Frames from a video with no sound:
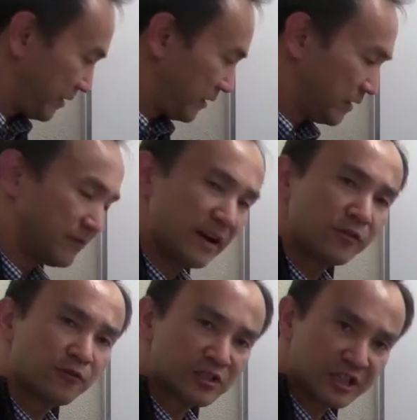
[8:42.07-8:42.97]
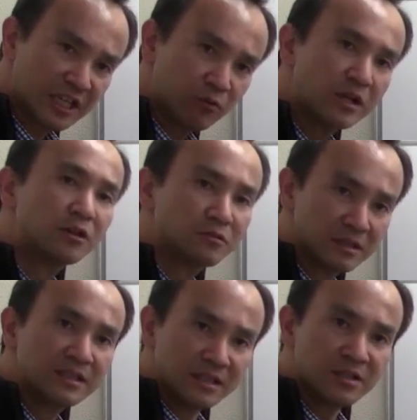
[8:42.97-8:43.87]
the value for C will
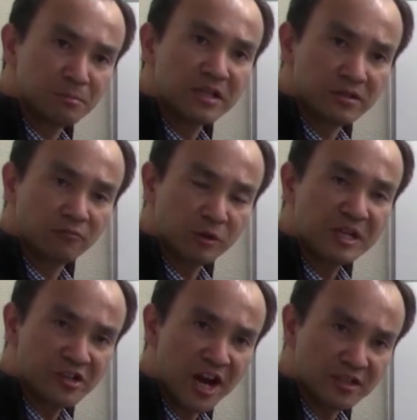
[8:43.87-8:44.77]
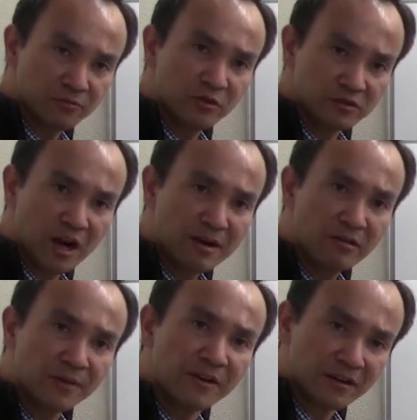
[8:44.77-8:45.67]
be changed, will come out
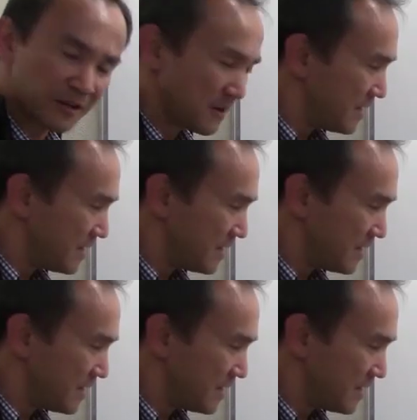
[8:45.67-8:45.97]
differently.